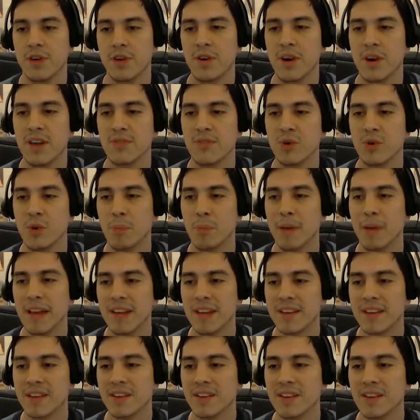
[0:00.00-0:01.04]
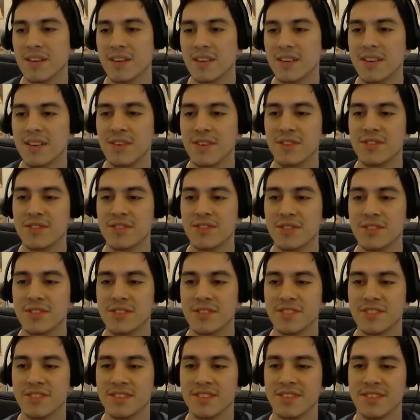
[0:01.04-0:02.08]
Oh, I have to go back? Are you
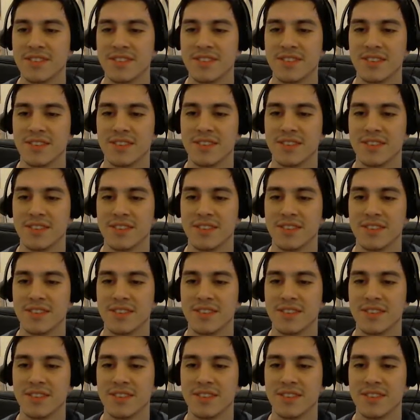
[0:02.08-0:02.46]
serious?